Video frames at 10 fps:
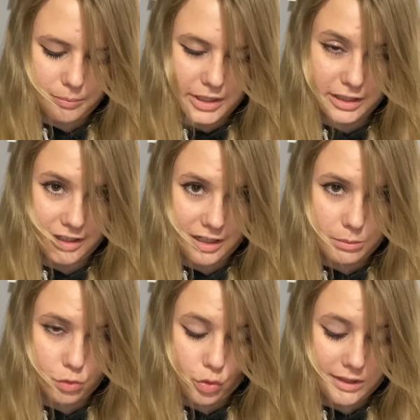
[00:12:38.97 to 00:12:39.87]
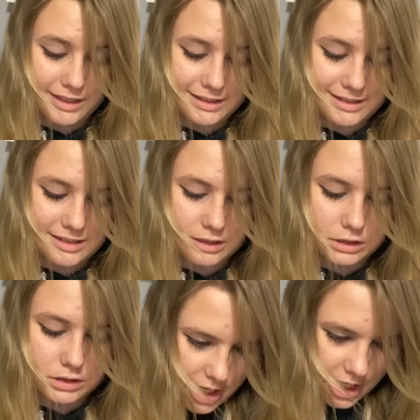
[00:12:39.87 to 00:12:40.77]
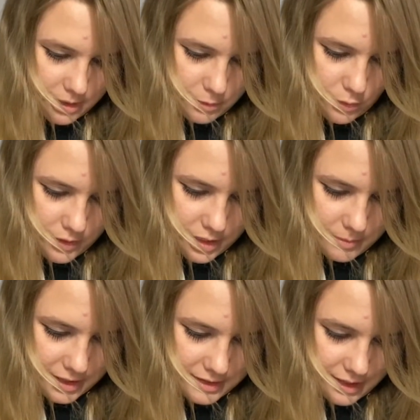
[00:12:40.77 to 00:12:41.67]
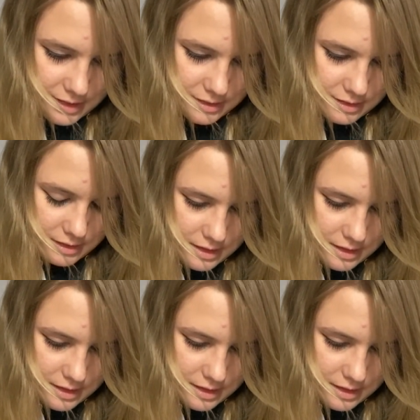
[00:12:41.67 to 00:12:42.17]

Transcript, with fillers: picking up weeds. I am going in my tent.